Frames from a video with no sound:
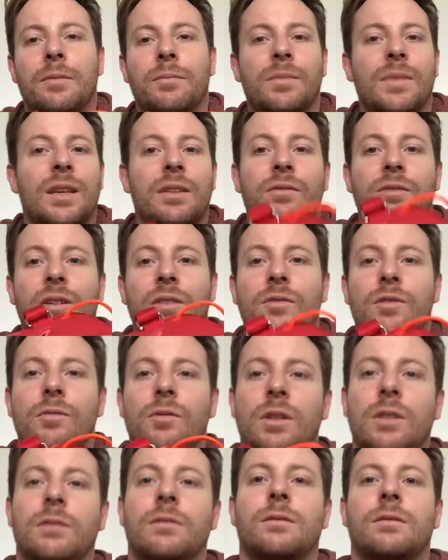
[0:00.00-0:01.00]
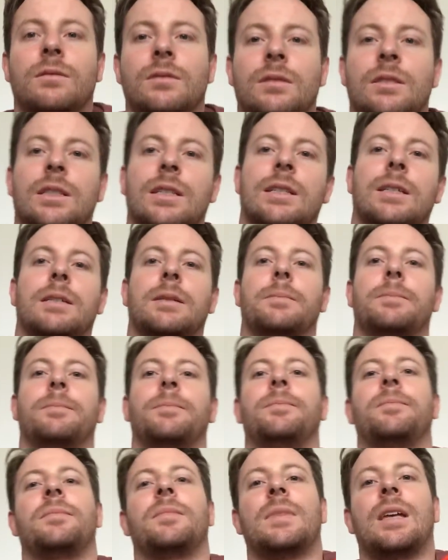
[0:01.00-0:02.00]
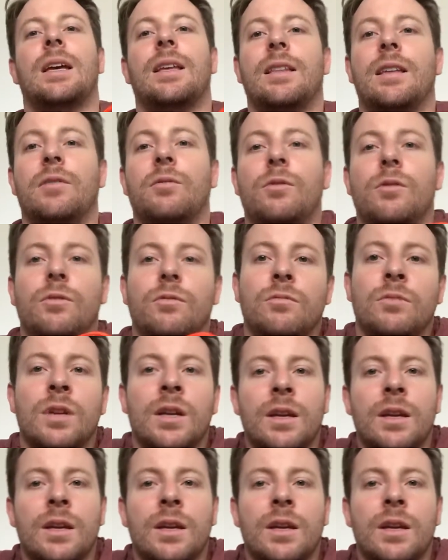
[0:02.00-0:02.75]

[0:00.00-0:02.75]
They're for everyone, and they will